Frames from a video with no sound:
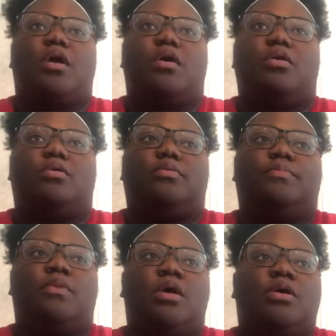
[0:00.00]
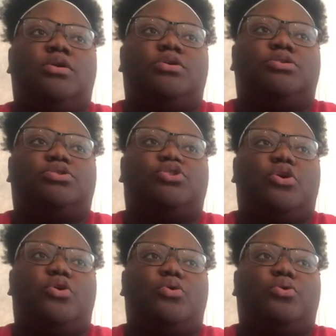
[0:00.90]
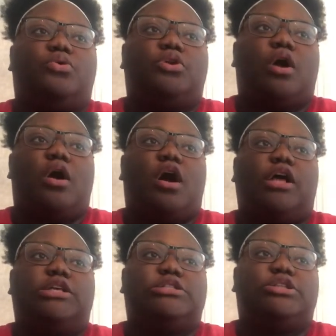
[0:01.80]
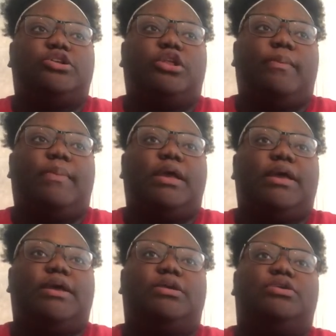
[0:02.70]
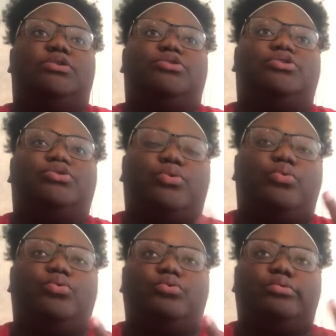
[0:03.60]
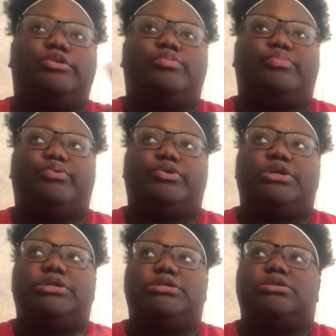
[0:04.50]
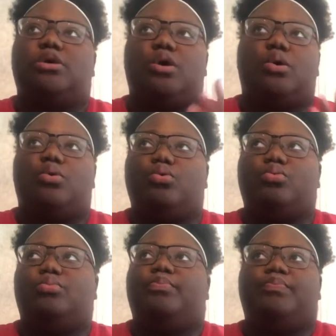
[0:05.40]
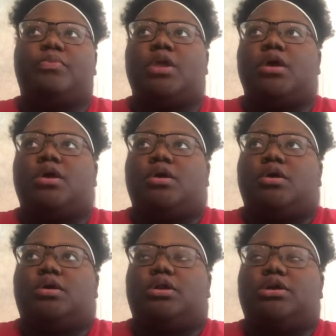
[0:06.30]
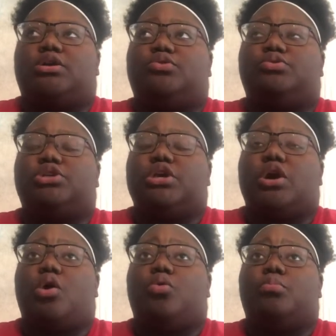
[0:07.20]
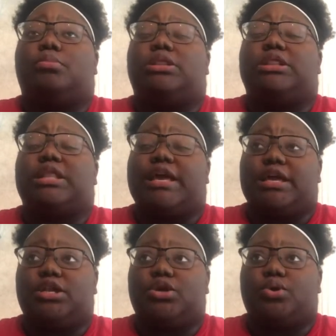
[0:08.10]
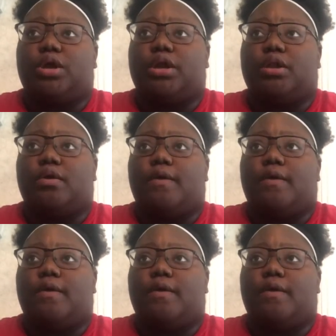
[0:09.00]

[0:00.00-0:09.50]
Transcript: Um, so y'all, it's literally been school, sports, home. And I used to get home late during